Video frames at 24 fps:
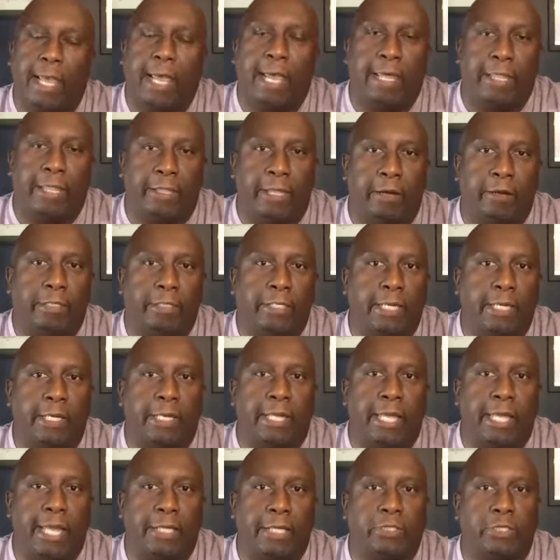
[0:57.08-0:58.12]
Their
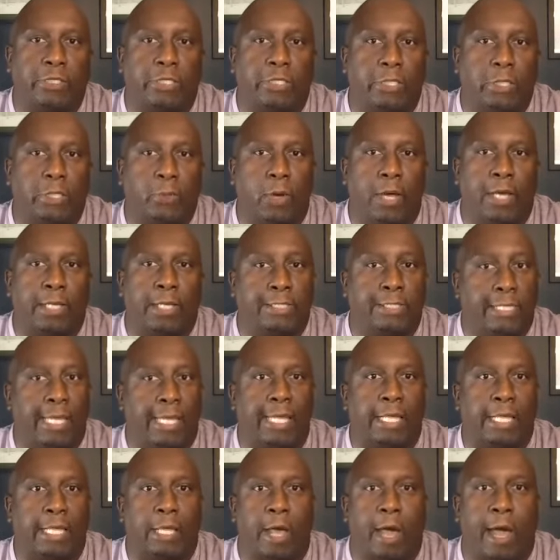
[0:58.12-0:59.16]
dedication to us
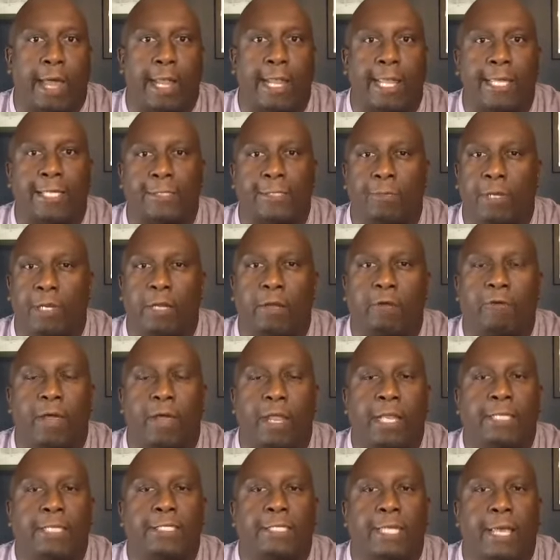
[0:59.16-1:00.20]
and God has been a great
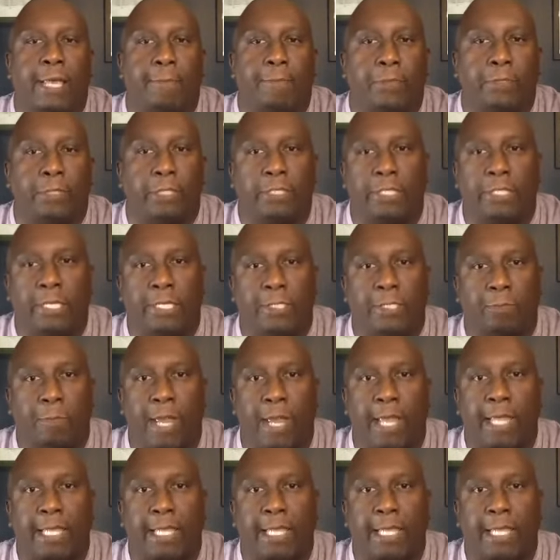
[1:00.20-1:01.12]
example to teach my